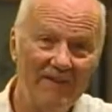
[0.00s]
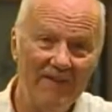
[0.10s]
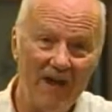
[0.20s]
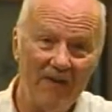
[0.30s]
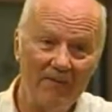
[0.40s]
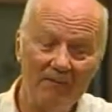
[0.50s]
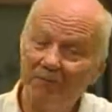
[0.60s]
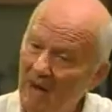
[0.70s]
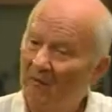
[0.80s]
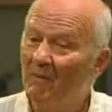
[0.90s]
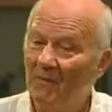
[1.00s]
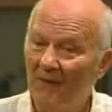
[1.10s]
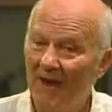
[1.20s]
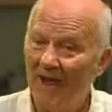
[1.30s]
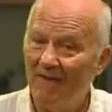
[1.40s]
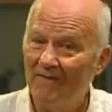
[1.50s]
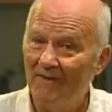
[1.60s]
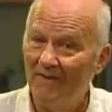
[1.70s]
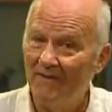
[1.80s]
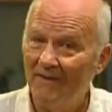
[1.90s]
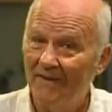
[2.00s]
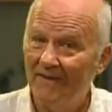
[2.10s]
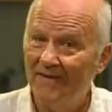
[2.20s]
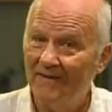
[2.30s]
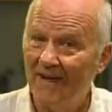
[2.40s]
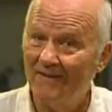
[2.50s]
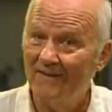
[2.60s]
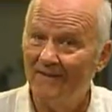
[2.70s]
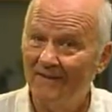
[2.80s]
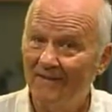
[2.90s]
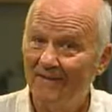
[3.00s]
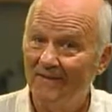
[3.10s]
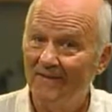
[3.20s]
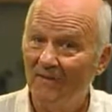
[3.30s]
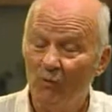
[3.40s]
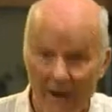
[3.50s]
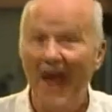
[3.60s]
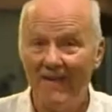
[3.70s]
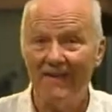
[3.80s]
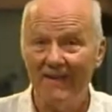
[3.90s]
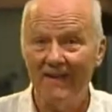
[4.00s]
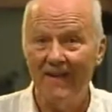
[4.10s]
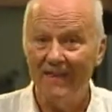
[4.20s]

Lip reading: Now, the problem that we have here is that's reality.